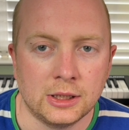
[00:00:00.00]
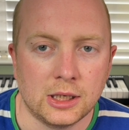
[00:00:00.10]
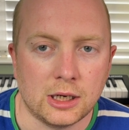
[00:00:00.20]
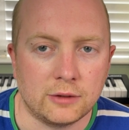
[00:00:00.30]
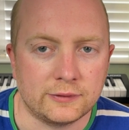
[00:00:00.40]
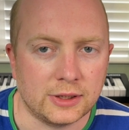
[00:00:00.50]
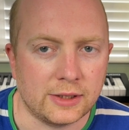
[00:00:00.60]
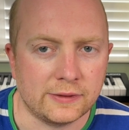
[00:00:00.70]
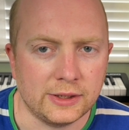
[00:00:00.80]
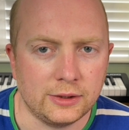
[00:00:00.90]
However,
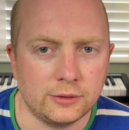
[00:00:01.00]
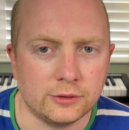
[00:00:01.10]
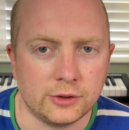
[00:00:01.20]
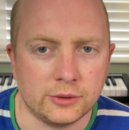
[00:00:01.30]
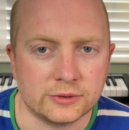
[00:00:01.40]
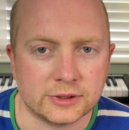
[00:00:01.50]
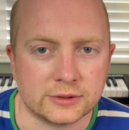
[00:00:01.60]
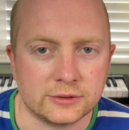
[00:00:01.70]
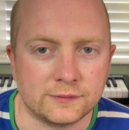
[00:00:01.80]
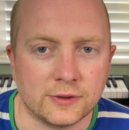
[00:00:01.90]
I think you could use
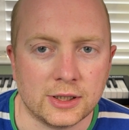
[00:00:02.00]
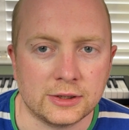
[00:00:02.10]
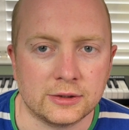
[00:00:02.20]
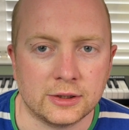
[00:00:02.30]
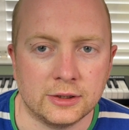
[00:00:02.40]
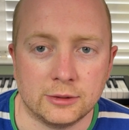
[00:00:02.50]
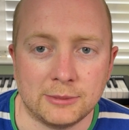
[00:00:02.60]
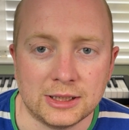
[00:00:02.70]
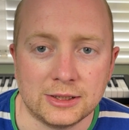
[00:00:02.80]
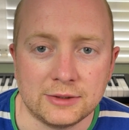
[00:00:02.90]
it to find a
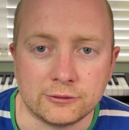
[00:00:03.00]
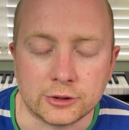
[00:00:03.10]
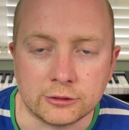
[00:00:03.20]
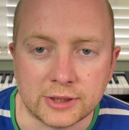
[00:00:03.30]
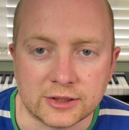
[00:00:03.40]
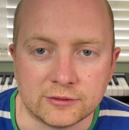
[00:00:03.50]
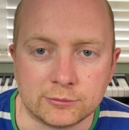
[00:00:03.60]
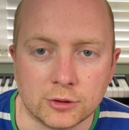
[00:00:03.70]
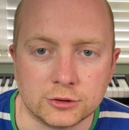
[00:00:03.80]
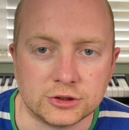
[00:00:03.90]
melody for a
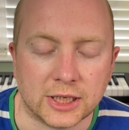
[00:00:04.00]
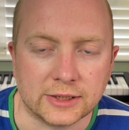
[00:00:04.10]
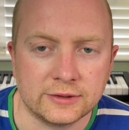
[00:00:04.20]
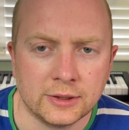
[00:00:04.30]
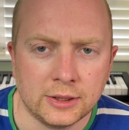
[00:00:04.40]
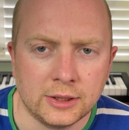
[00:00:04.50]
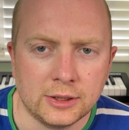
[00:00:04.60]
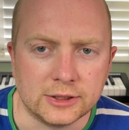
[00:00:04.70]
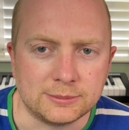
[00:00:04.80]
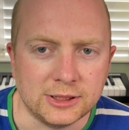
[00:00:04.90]
creative project,
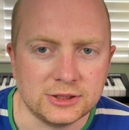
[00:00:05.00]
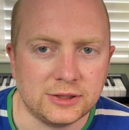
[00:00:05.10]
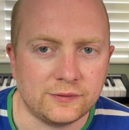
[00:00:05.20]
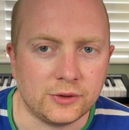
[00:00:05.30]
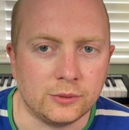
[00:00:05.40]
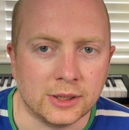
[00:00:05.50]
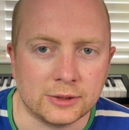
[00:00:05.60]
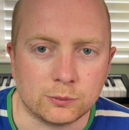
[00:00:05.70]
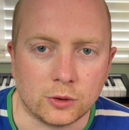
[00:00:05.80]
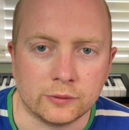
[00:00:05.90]
especially if you
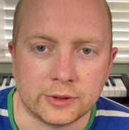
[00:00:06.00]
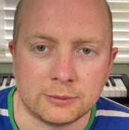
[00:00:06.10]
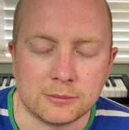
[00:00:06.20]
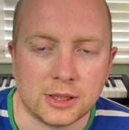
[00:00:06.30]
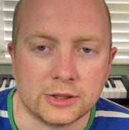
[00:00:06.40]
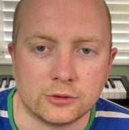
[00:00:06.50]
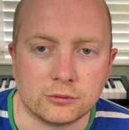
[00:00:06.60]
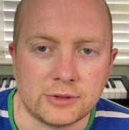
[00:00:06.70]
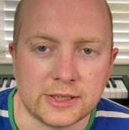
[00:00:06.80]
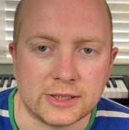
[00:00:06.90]
had one in mind
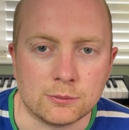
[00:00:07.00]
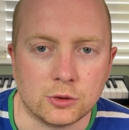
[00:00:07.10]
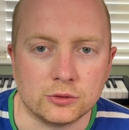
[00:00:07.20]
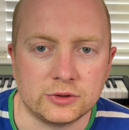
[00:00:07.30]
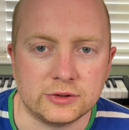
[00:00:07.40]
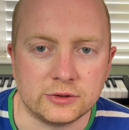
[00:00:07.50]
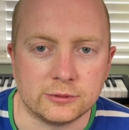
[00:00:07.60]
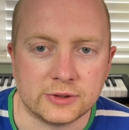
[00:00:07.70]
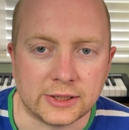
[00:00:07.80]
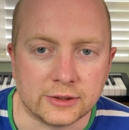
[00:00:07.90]
already and wanted
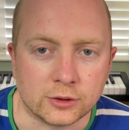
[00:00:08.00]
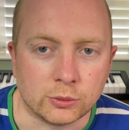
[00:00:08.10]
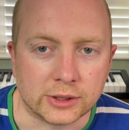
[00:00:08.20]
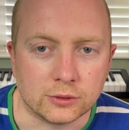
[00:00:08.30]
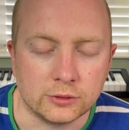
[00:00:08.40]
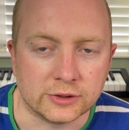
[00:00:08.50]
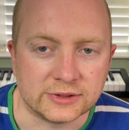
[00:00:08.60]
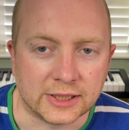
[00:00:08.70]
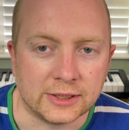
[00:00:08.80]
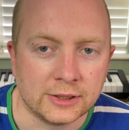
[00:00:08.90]
to take a quick look at it.